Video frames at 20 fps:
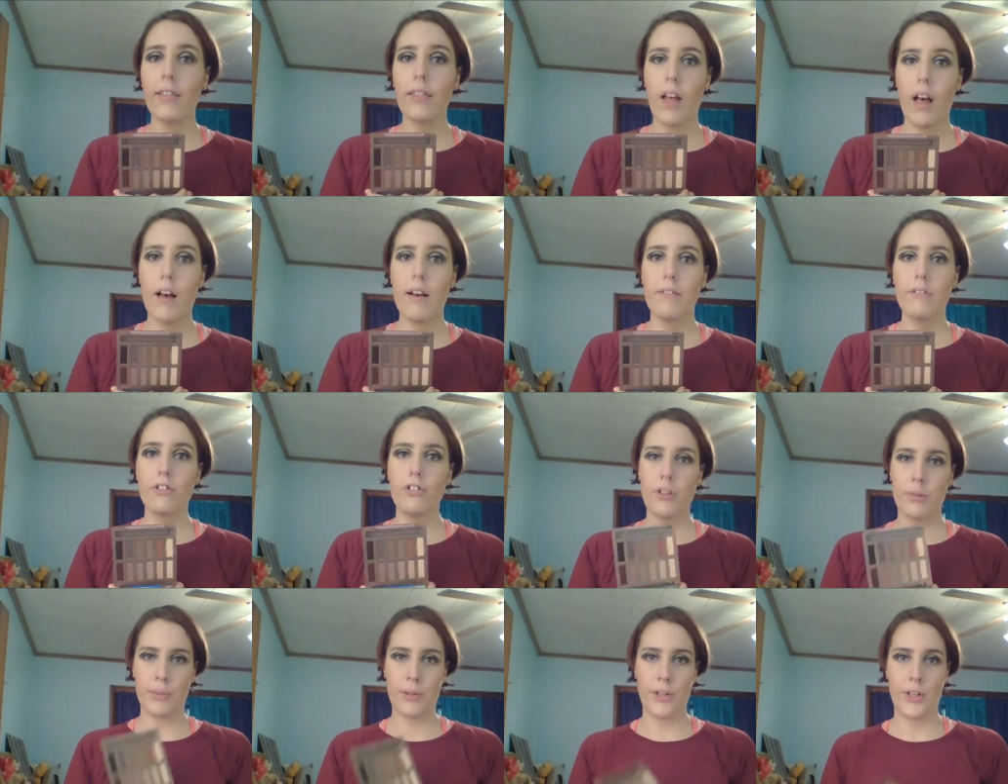love
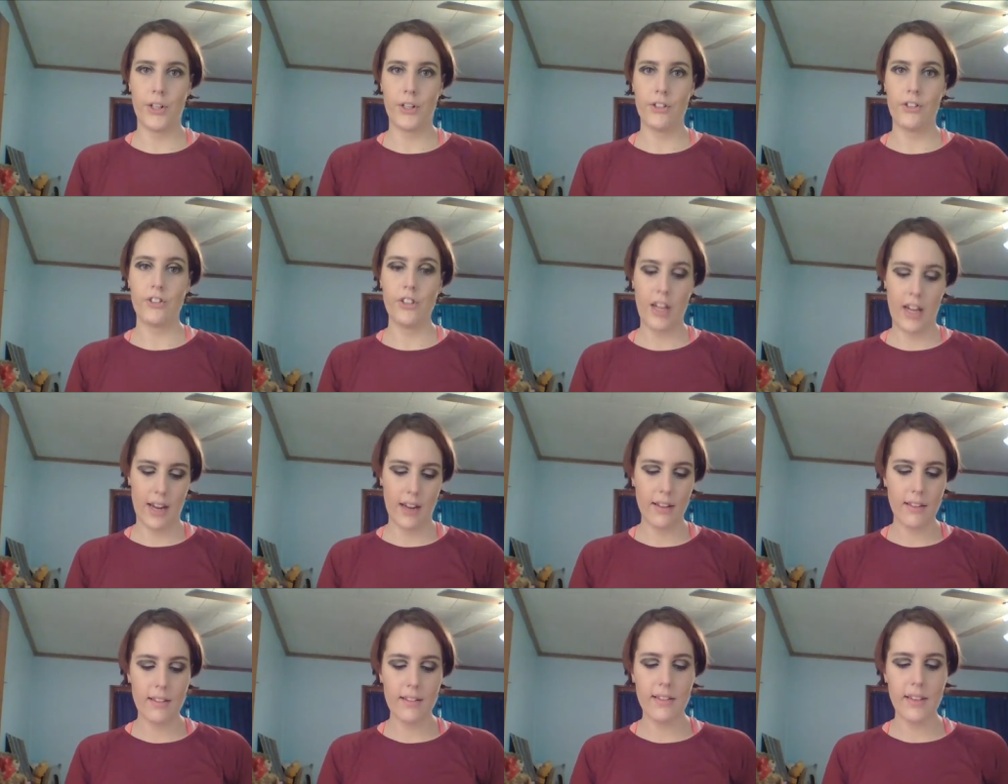shimmer
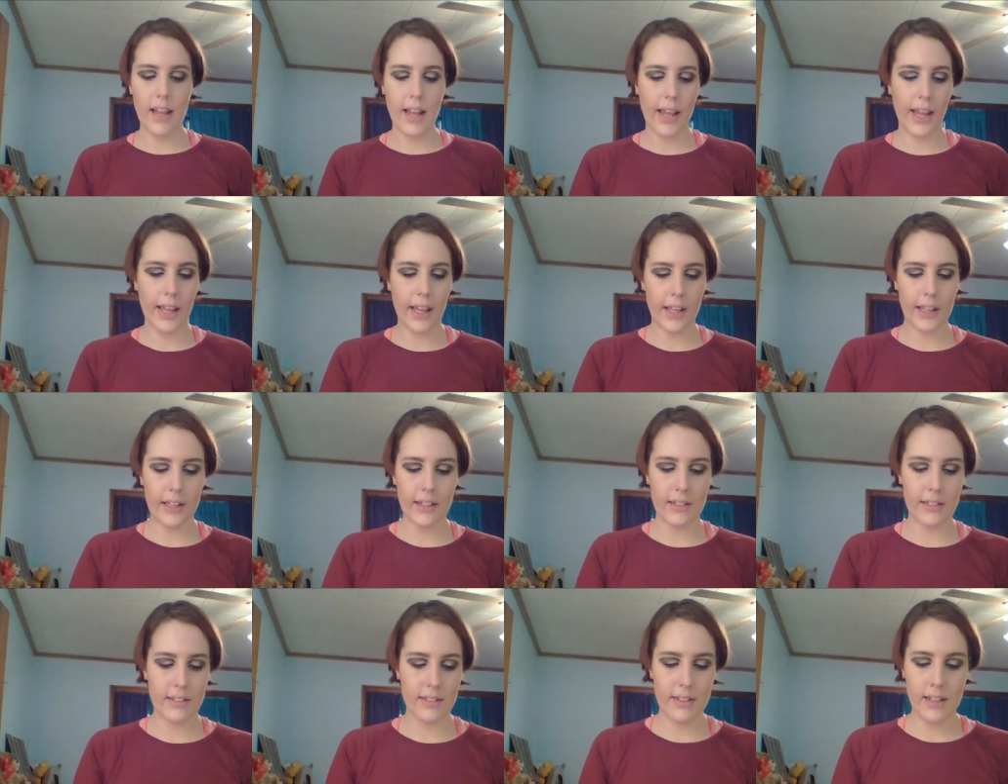shades,
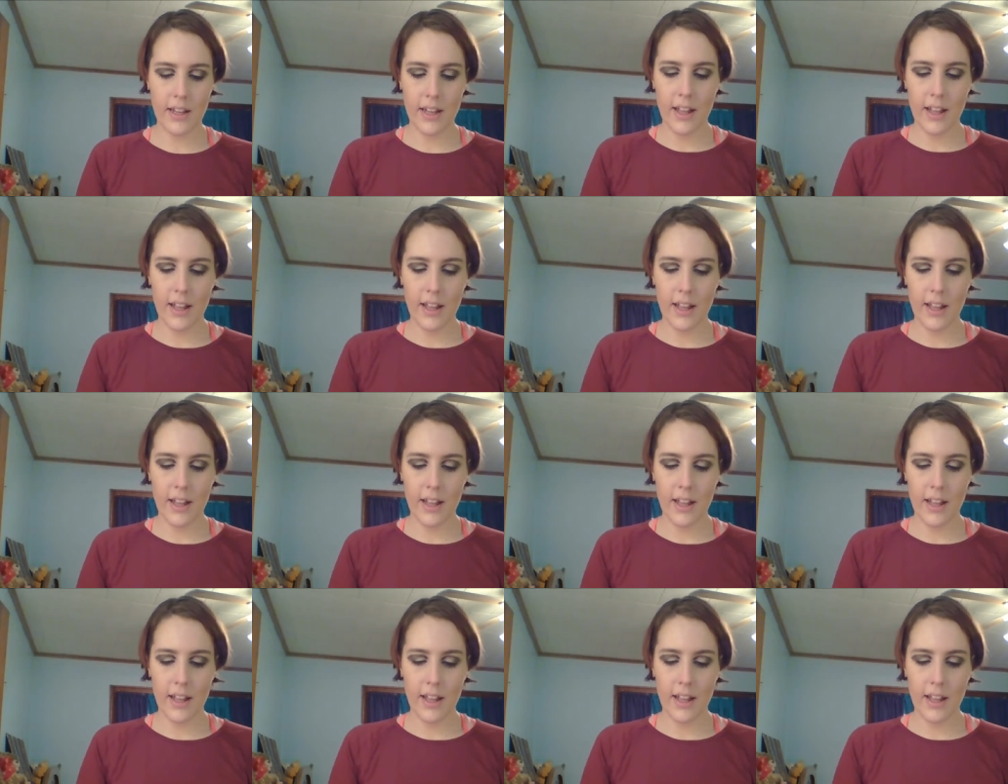and